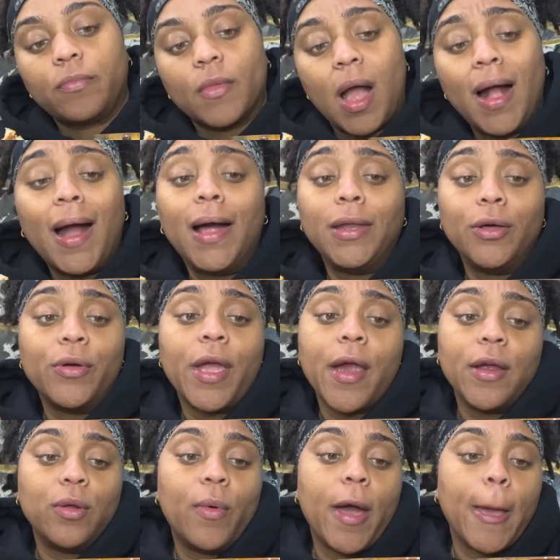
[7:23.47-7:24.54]
I got a little
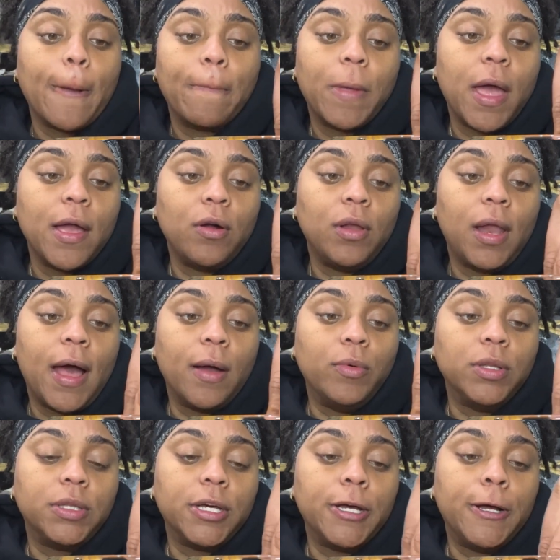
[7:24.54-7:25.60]
carried away. I ain't gonna lie,
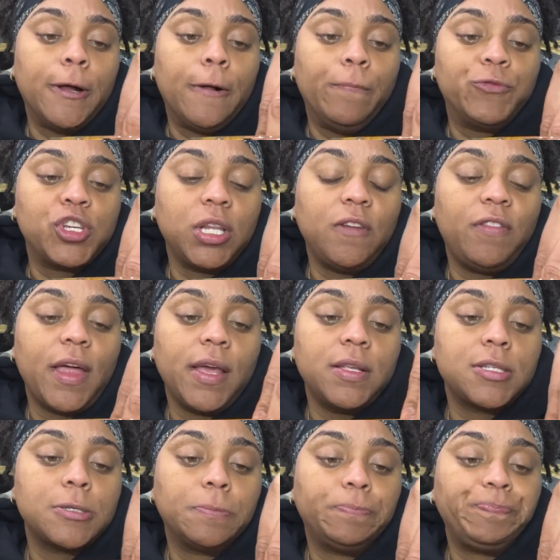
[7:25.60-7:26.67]
with the chili
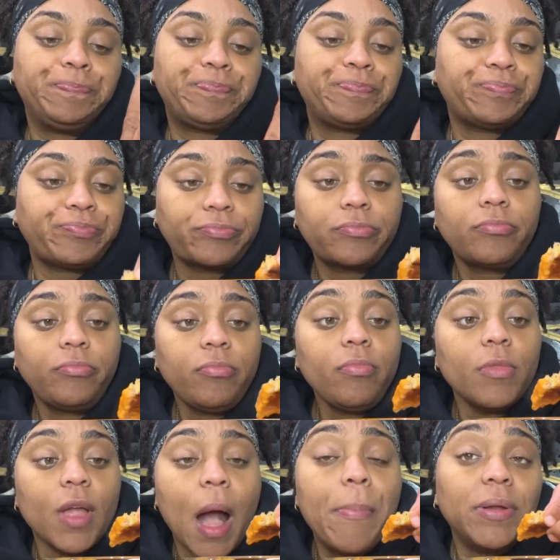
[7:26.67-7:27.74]
flakes,
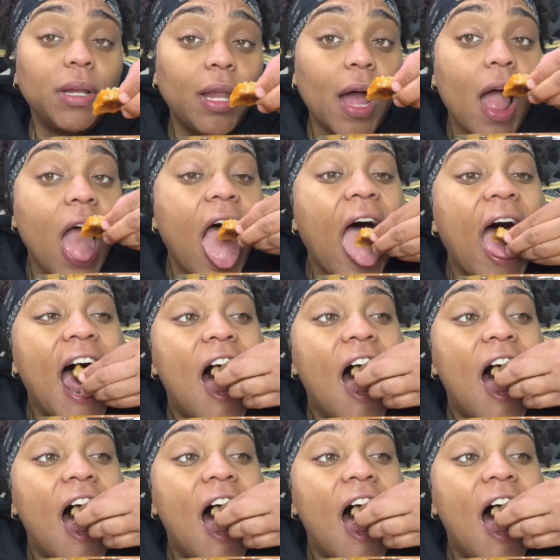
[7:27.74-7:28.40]
I put a lot.